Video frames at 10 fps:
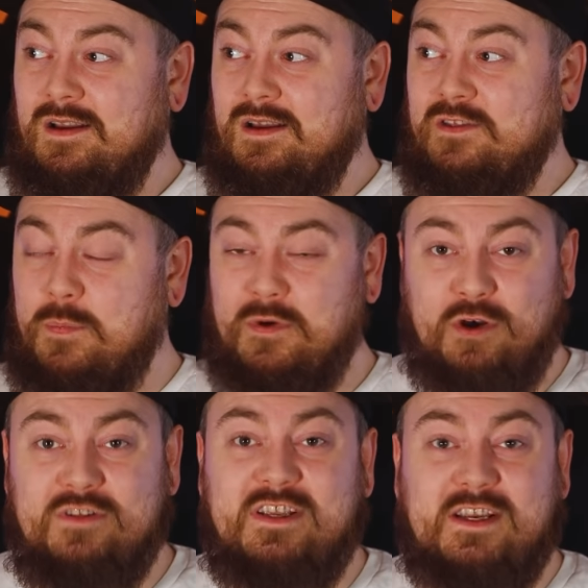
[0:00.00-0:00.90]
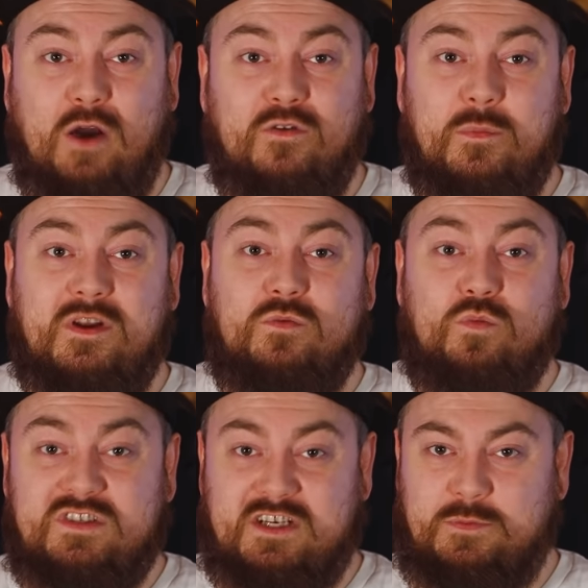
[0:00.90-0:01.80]
The Burundi government
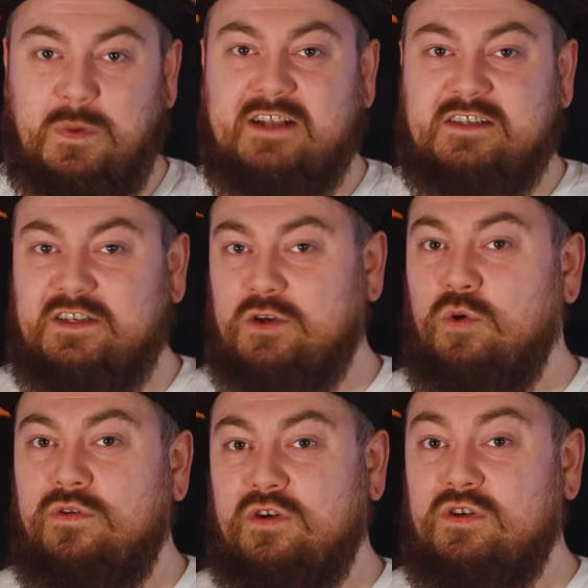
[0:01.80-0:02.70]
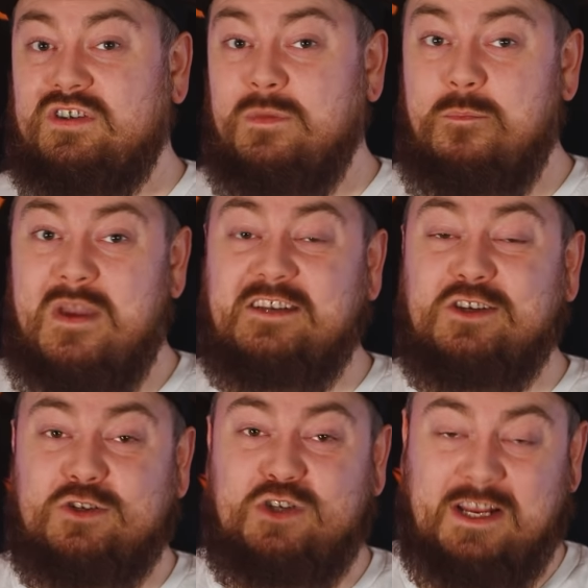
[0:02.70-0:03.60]
was expected to go through some major
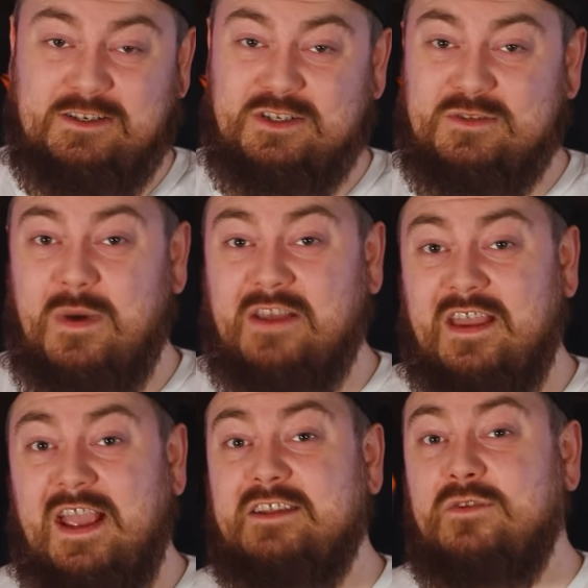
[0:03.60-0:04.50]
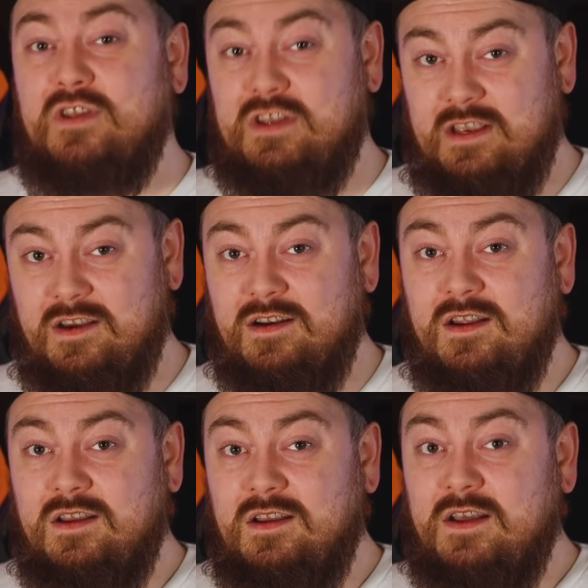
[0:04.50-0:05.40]
changes by the end of the year.
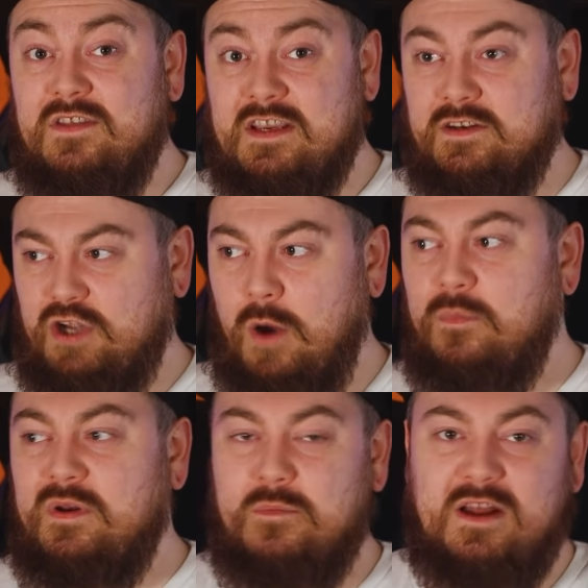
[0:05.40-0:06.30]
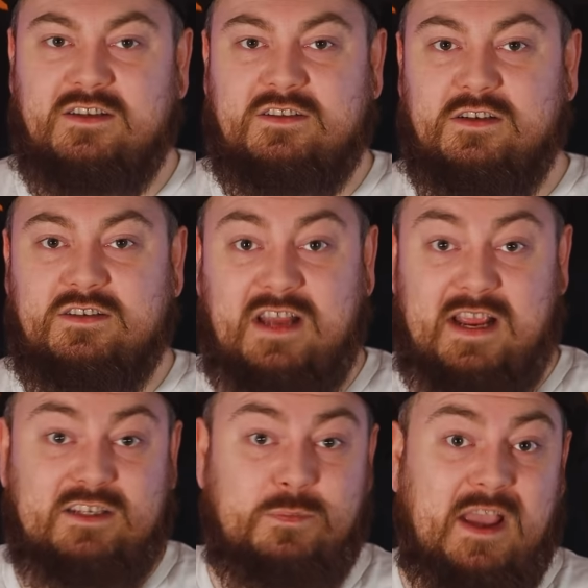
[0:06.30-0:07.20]
The incumbent ministers
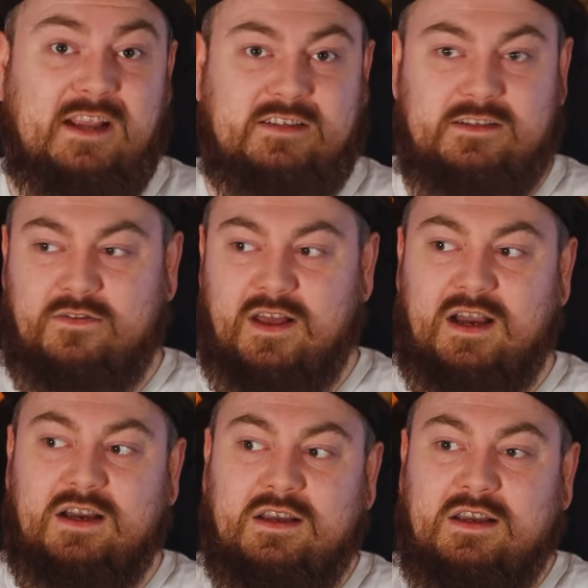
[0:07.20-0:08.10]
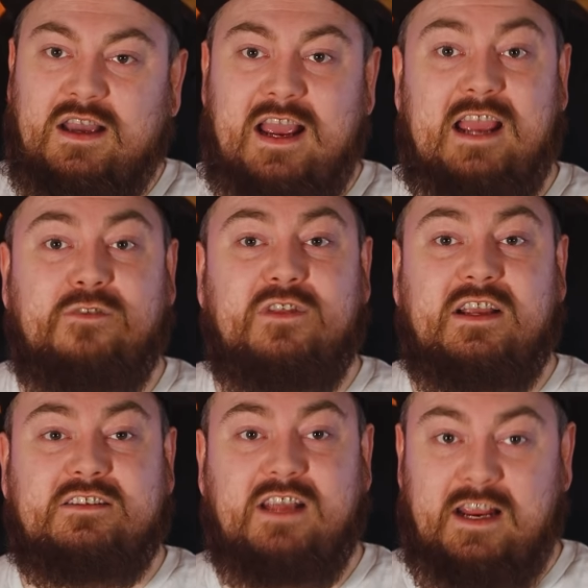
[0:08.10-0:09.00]
expected that
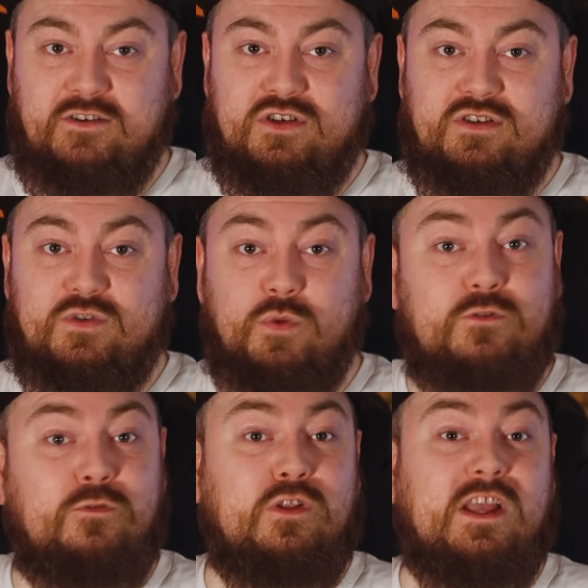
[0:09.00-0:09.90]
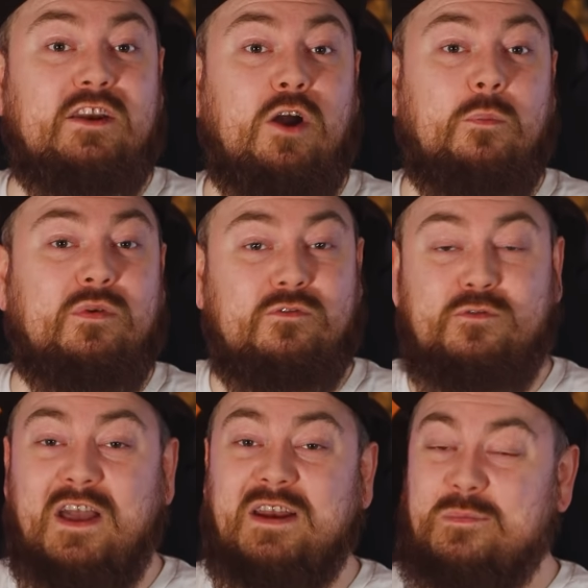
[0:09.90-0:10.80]
ethnic tensions would flare up
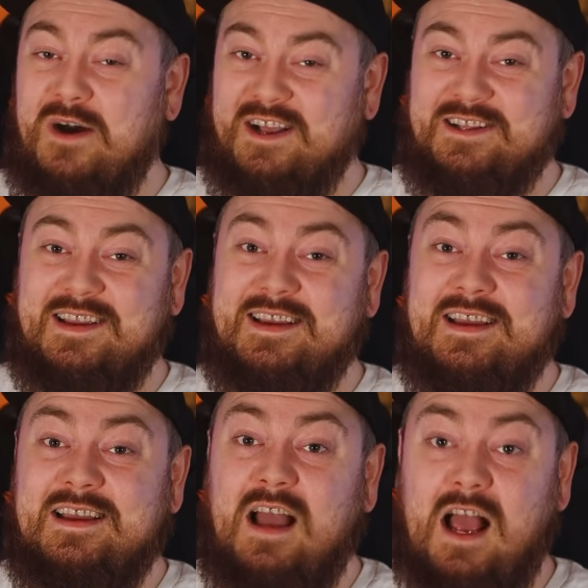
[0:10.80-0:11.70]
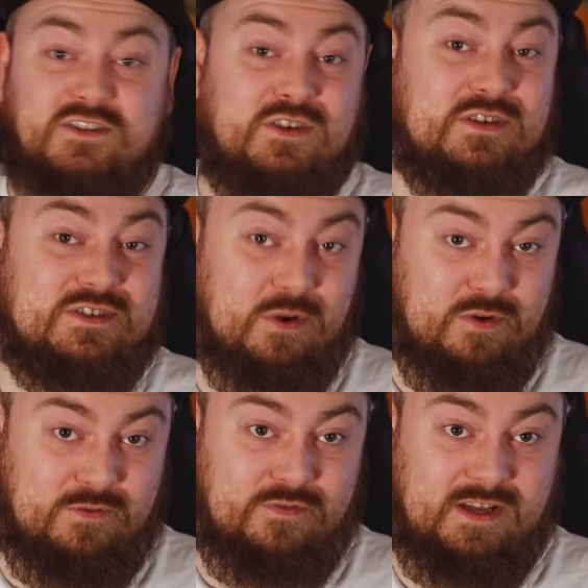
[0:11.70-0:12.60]
very badly as a result
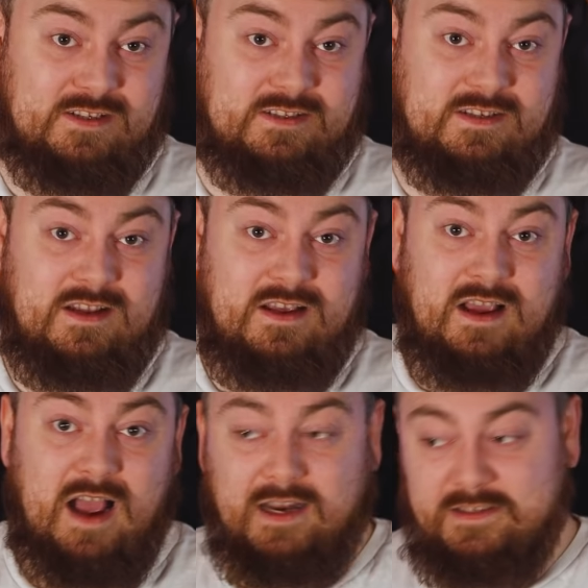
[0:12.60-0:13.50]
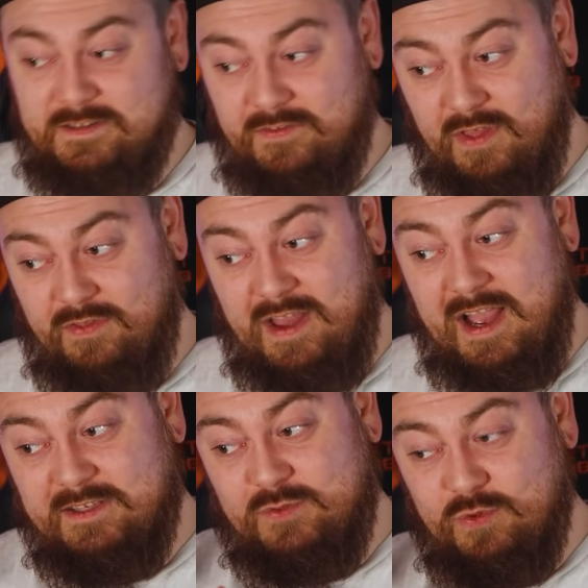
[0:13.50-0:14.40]
of this, and that
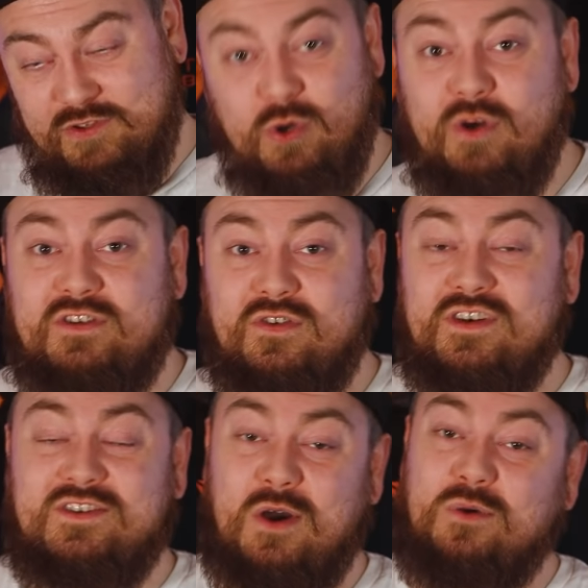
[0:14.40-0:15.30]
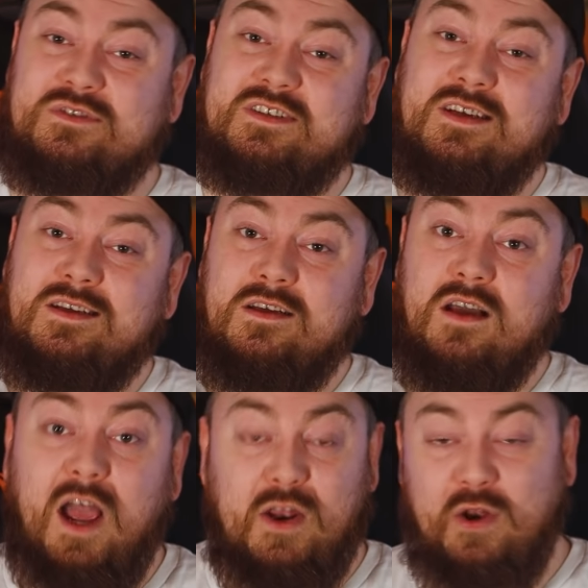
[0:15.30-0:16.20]
that was going to result
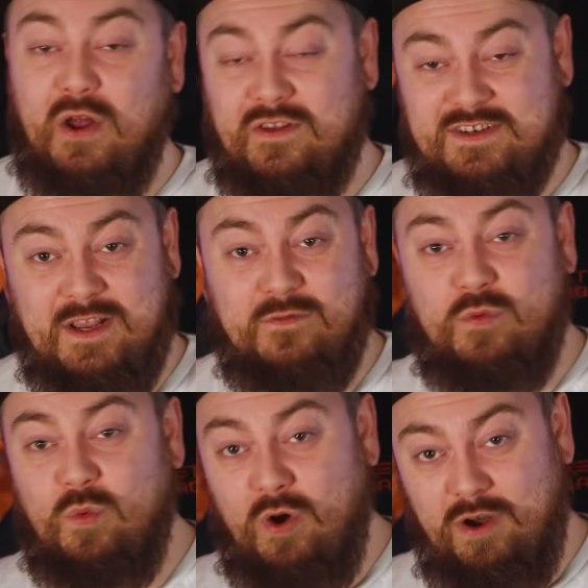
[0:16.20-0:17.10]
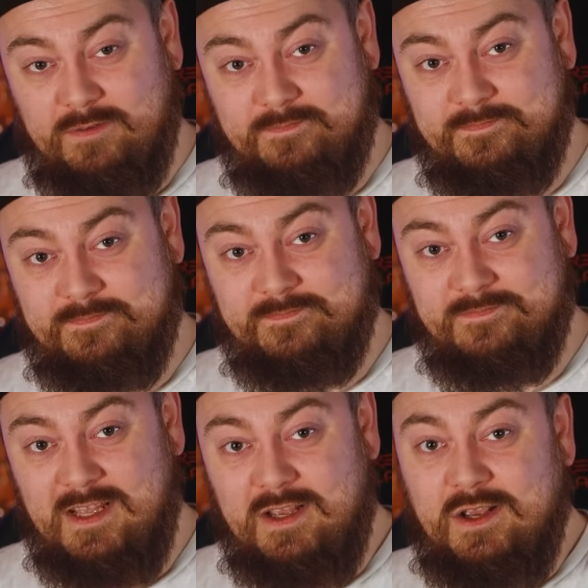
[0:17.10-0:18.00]
in another civil war.
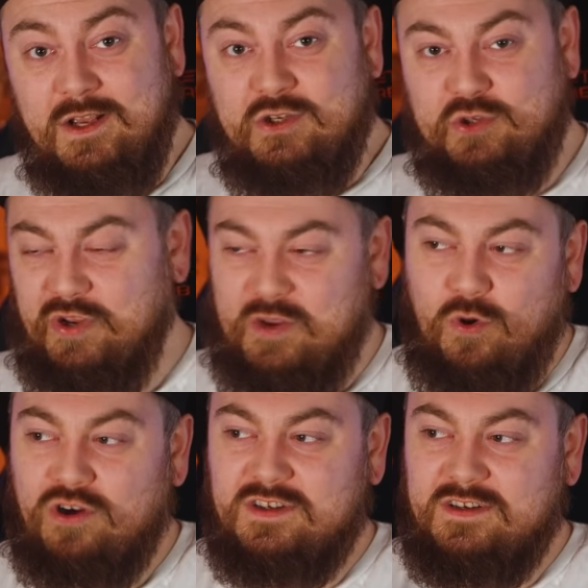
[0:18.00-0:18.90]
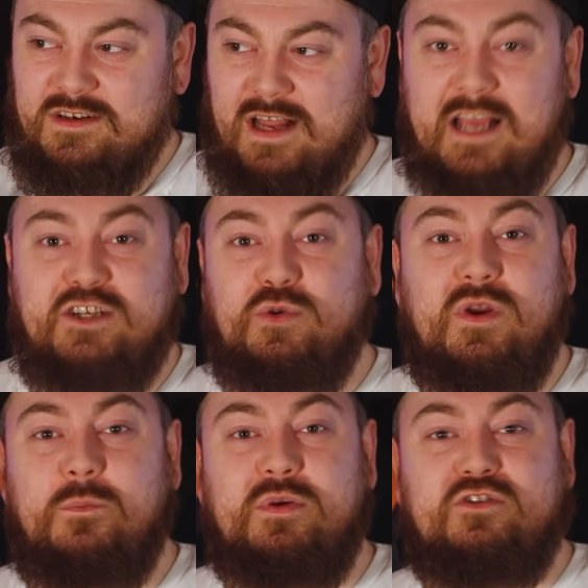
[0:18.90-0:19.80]
So he wasn't
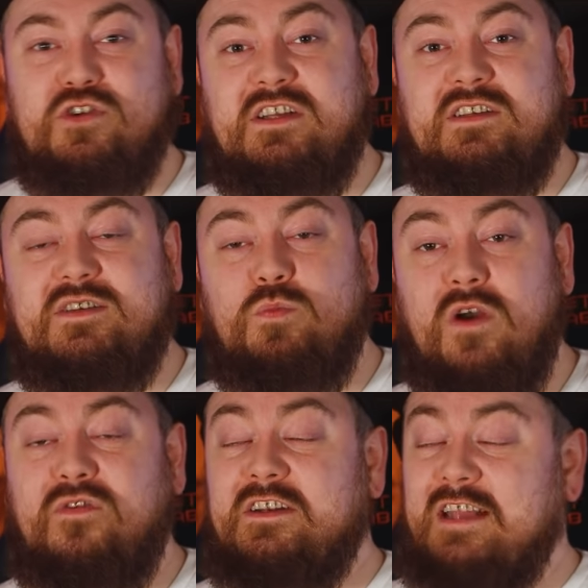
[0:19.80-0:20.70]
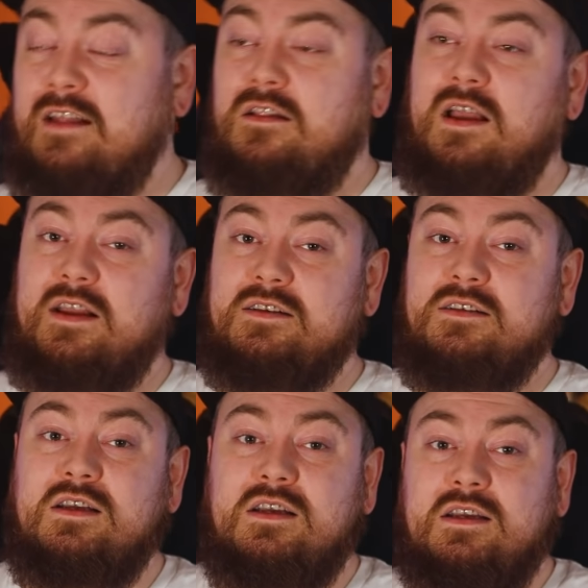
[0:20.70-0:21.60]
issuing Patrice with a deadline,
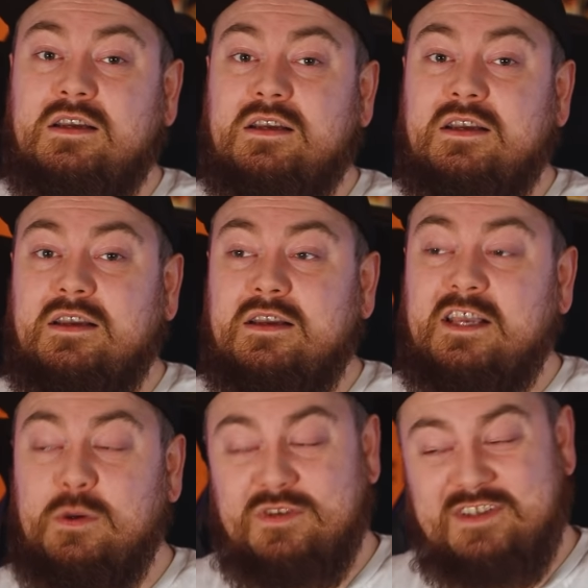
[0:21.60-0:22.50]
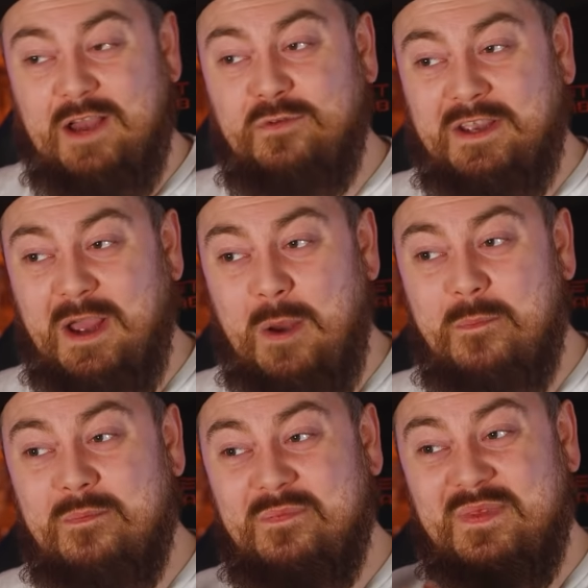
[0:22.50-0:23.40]
he was giving
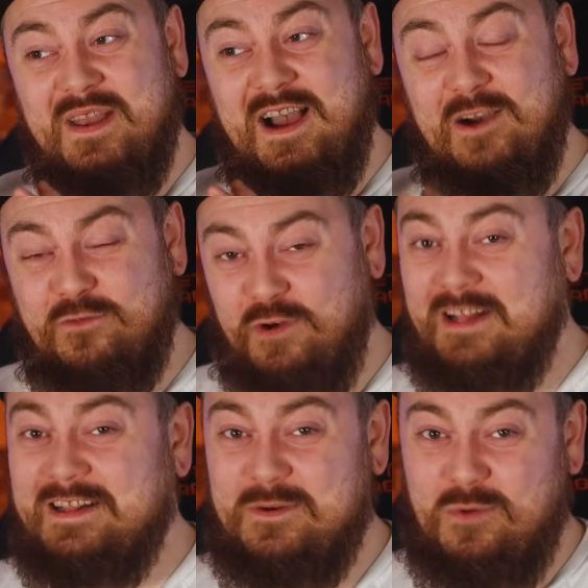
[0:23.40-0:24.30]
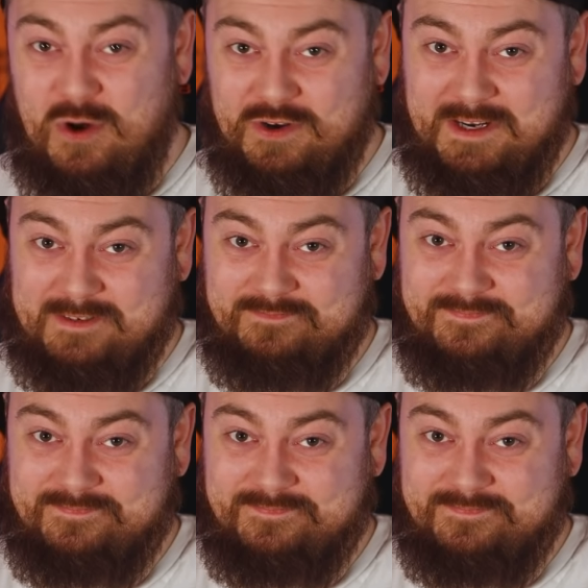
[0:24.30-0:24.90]
him a friendly warning.